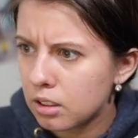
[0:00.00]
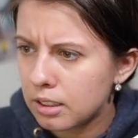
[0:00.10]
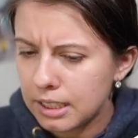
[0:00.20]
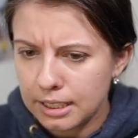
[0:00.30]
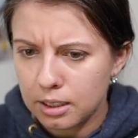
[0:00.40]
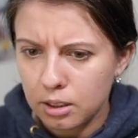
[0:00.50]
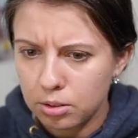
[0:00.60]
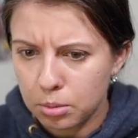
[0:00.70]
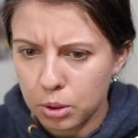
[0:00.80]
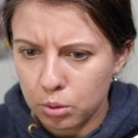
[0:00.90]
data
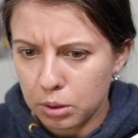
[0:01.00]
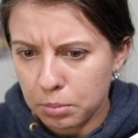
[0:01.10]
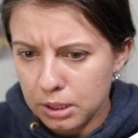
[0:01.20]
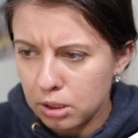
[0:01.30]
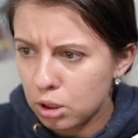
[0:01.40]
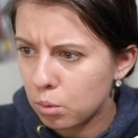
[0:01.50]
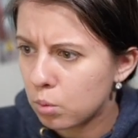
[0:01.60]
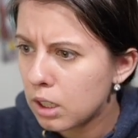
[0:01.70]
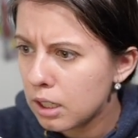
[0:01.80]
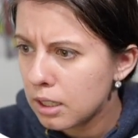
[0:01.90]
from all over the place into
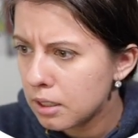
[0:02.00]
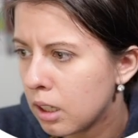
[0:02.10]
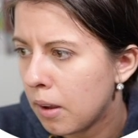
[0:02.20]
one.